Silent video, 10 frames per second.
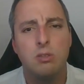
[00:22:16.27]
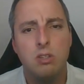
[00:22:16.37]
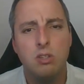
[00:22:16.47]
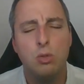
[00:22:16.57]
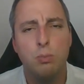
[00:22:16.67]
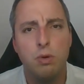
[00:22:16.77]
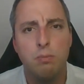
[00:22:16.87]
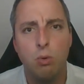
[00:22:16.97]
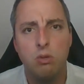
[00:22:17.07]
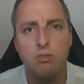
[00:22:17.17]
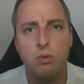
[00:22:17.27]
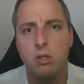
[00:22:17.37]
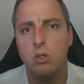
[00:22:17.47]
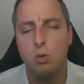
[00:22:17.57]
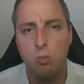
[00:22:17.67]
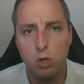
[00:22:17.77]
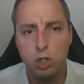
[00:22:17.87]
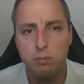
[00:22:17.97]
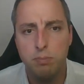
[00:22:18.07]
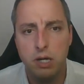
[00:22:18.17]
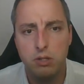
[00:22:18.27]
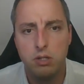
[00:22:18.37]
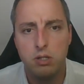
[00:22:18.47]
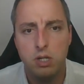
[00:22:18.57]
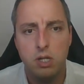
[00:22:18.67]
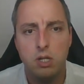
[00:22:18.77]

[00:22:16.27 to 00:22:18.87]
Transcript: this is super important for your washing powder,